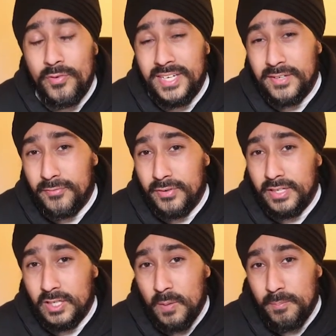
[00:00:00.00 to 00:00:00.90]
different
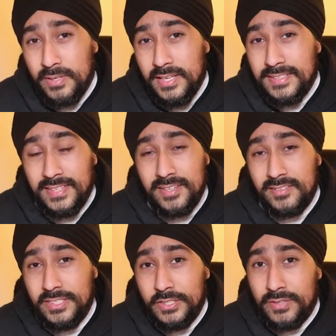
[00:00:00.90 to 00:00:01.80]
companies and
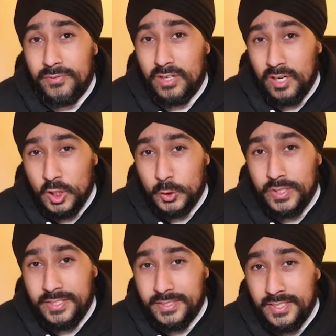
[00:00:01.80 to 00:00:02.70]
different
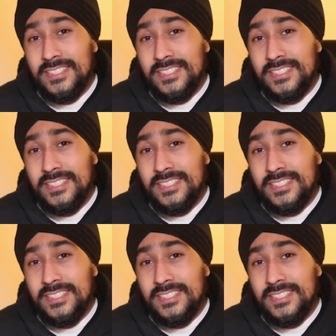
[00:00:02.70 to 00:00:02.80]
countries.